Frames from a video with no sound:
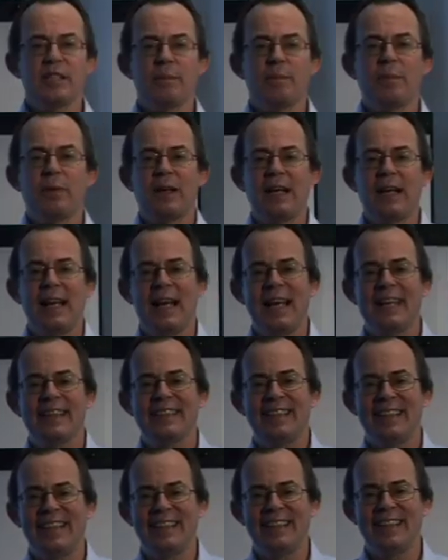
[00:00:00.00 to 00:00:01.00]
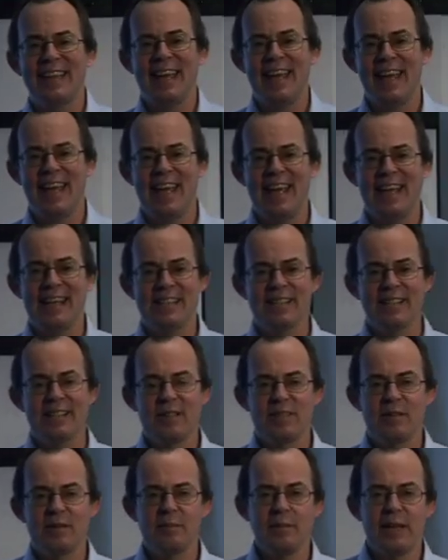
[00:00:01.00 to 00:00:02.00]
to plan in ahead
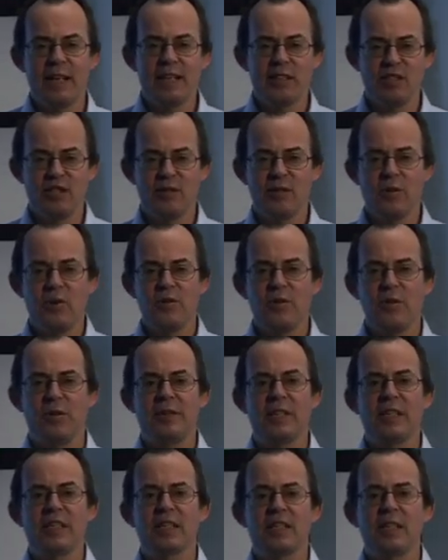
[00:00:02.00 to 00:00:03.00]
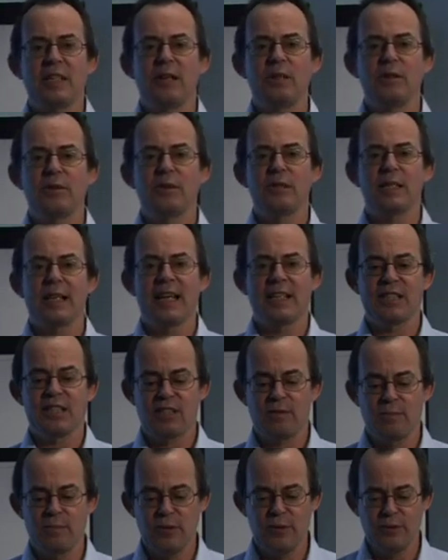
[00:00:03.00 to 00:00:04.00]
to make sure that this goes as
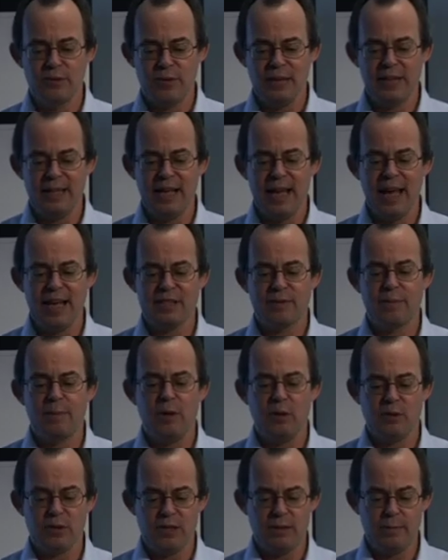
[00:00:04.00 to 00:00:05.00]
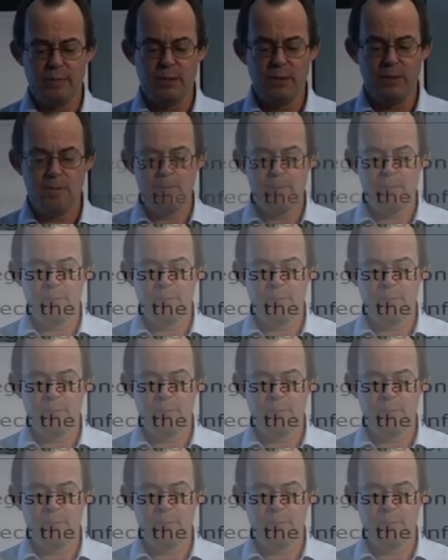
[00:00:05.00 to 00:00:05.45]
smoothly as possible.